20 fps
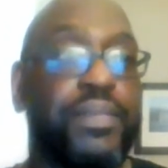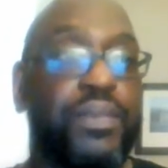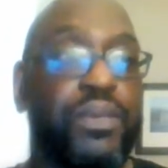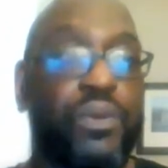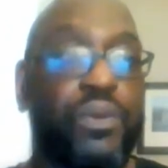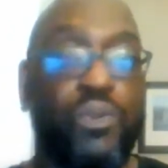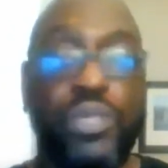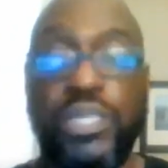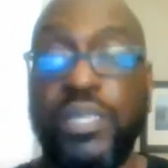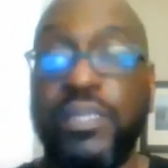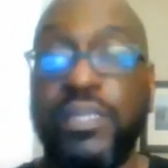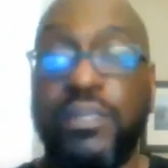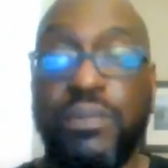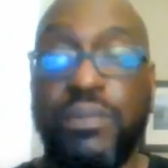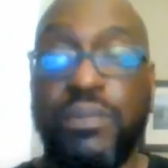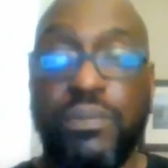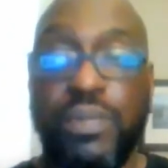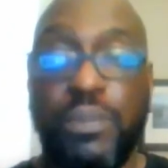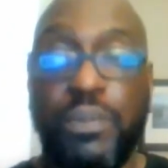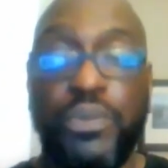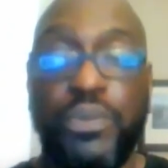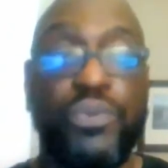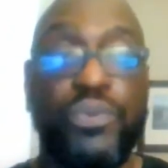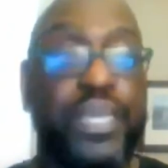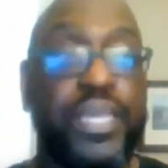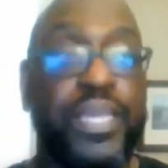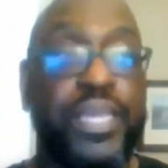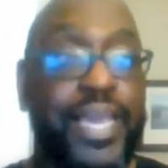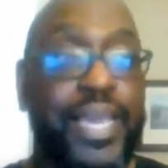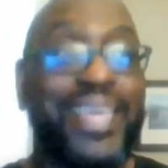Which is number three.
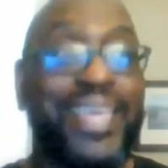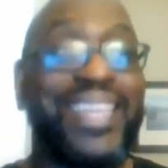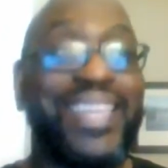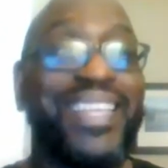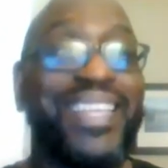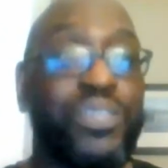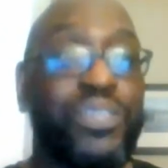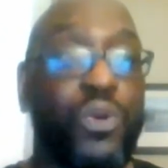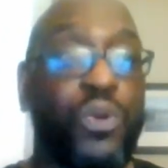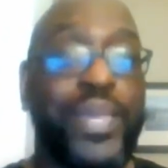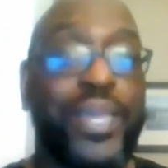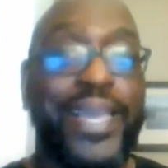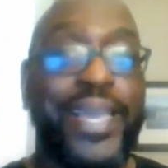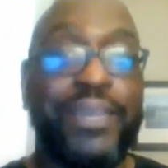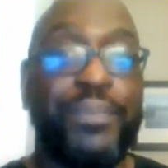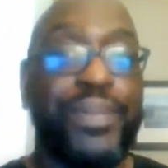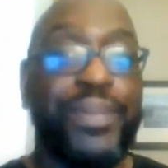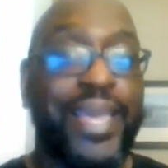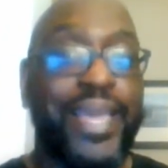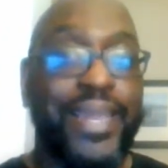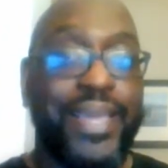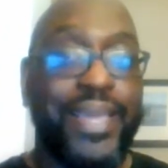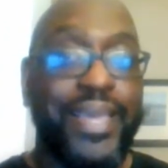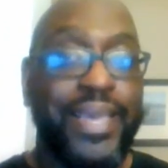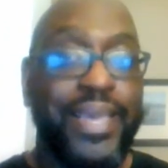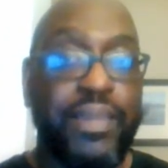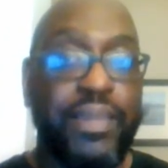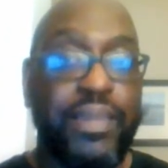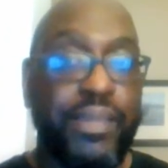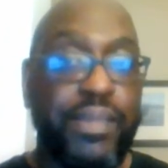Yeah, it is okay to plan
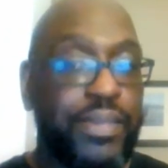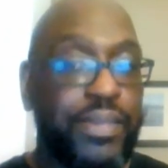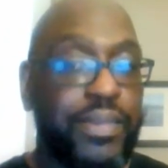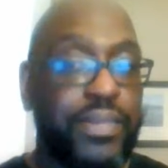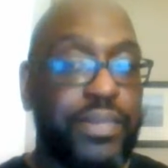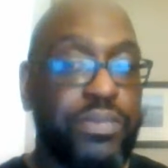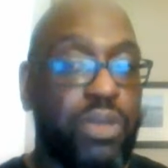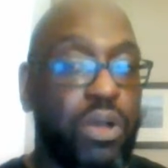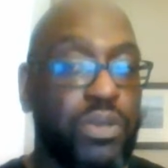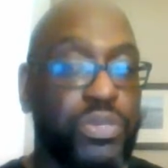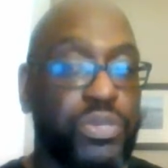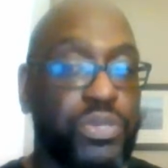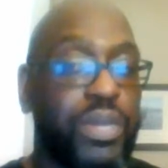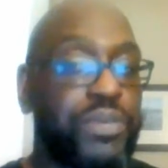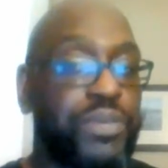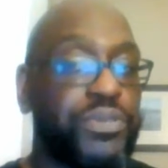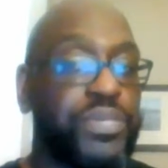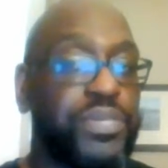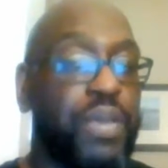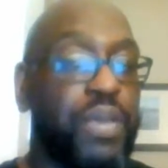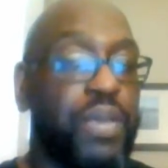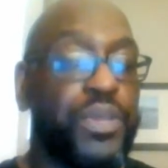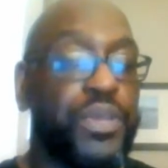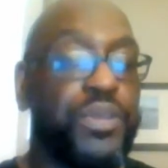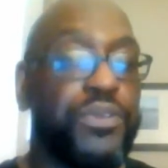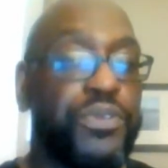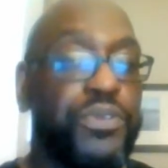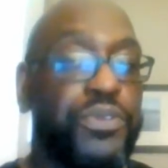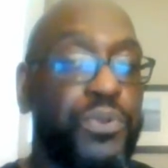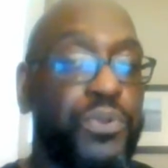ahead. As long as you understand what
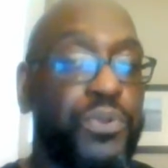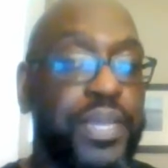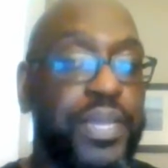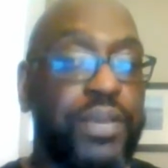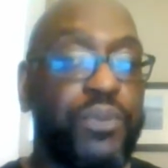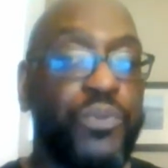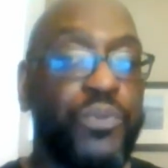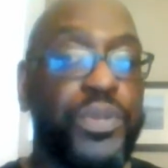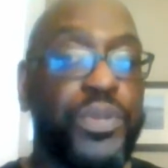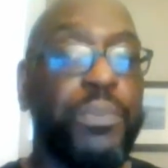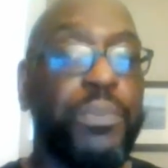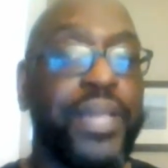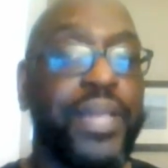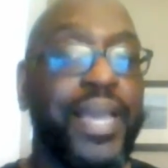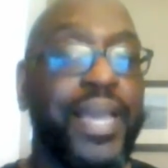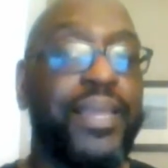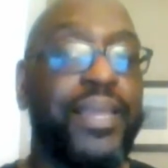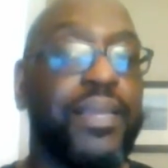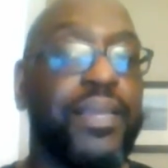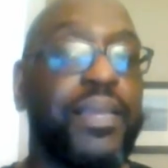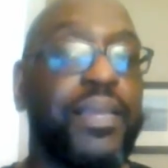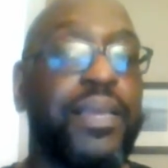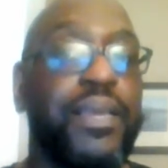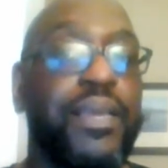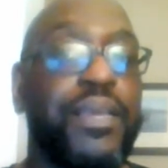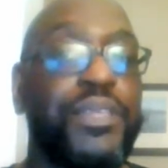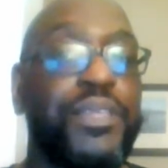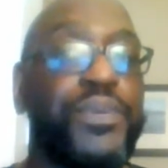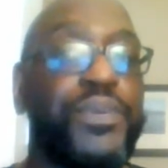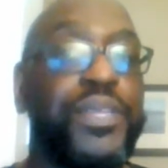you're doing when you're planning,
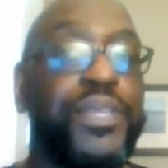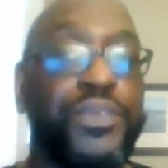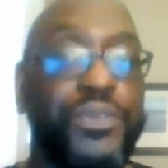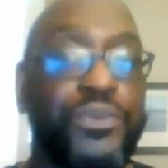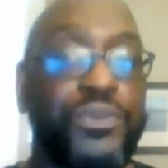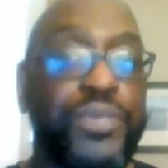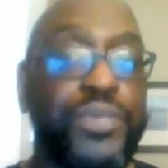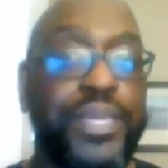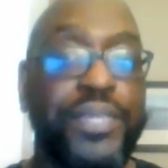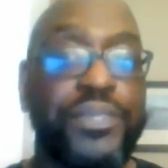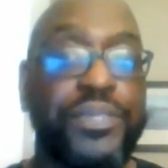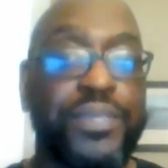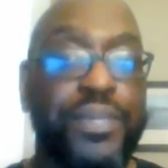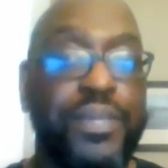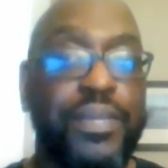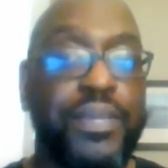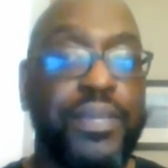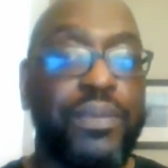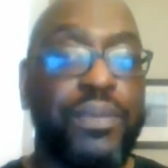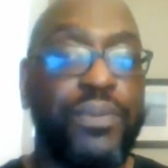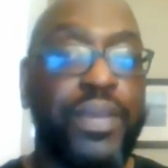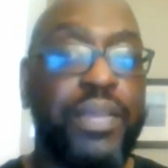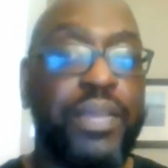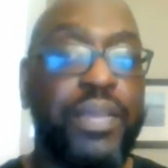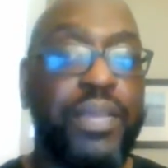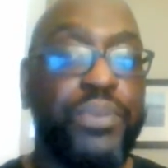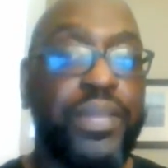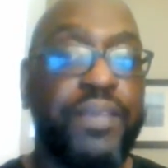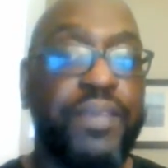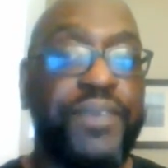you can do this, right,
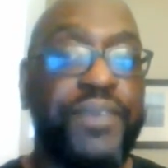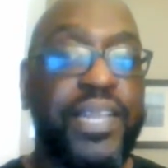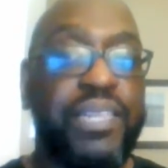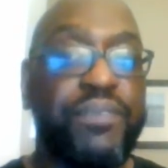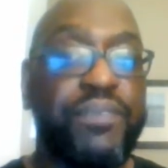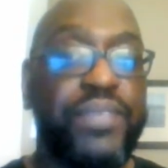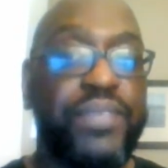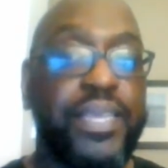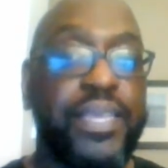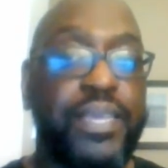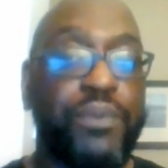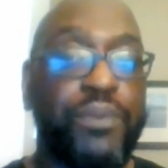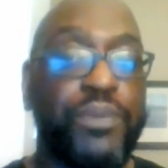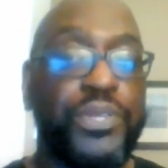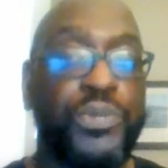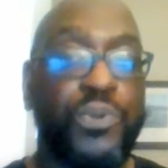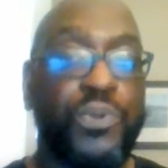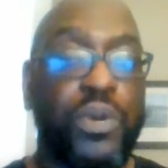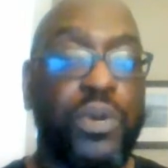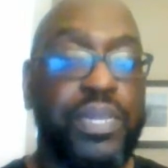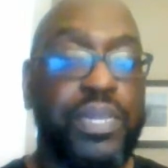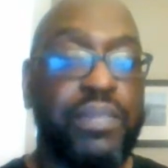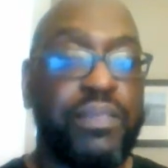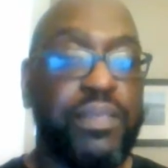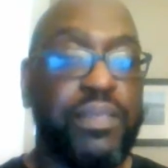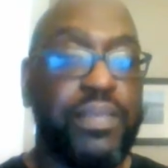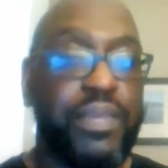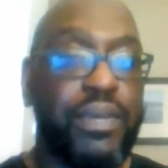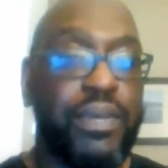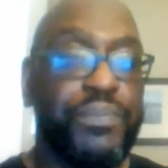pretty effectively and get what you want
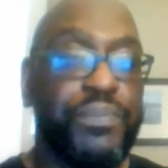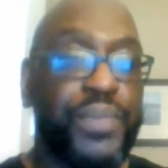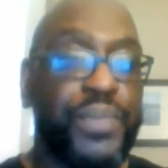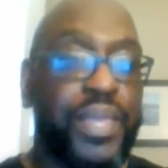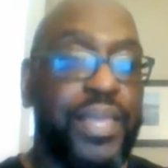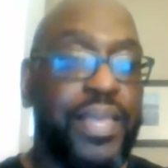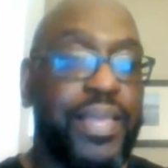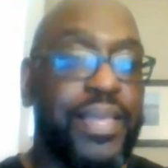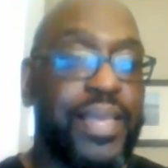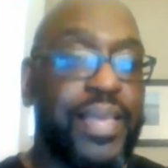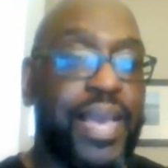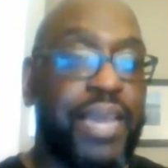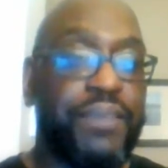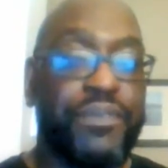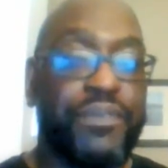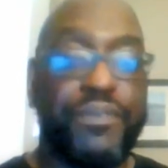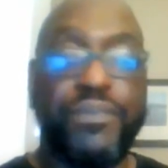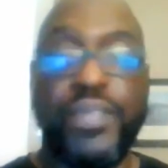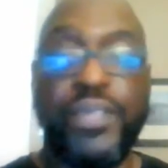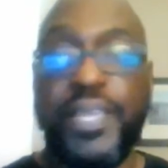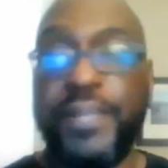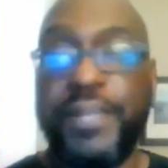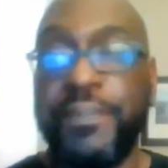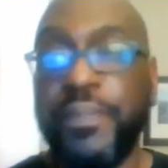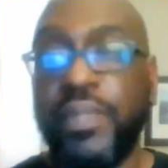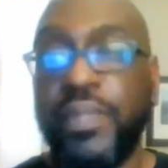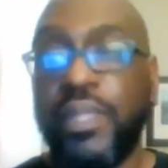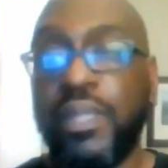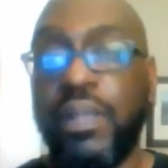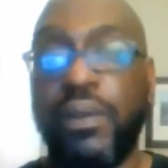out of your fleet.
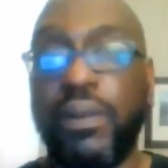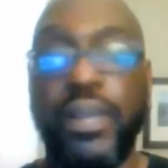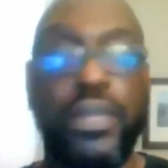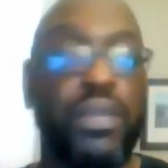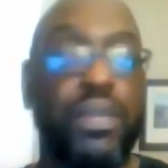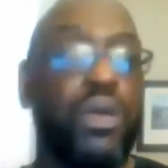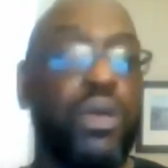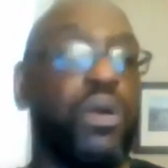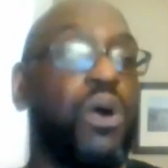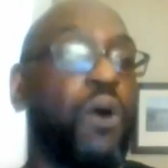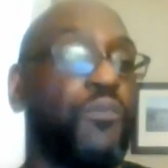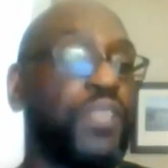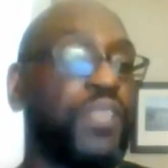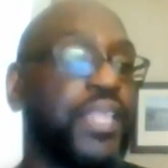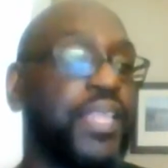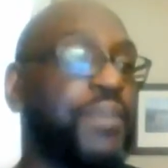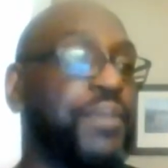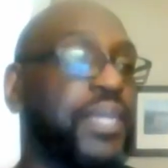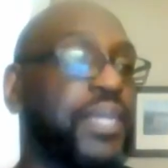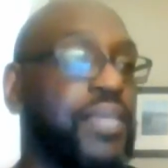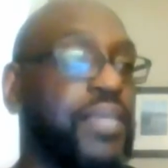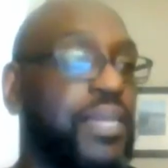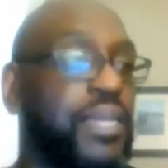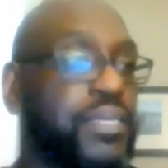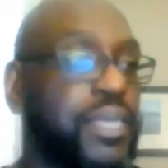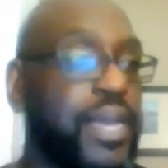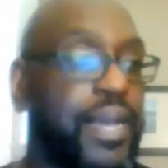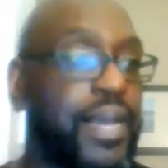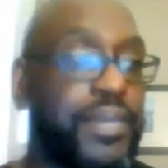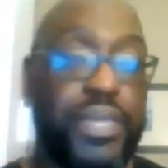All right. Hopefully that makes sense,
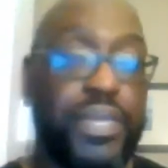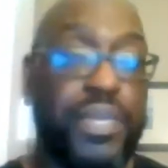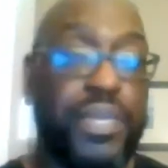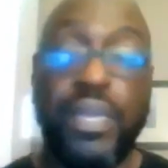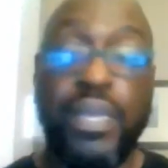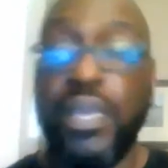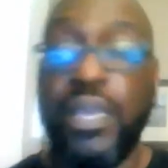guys.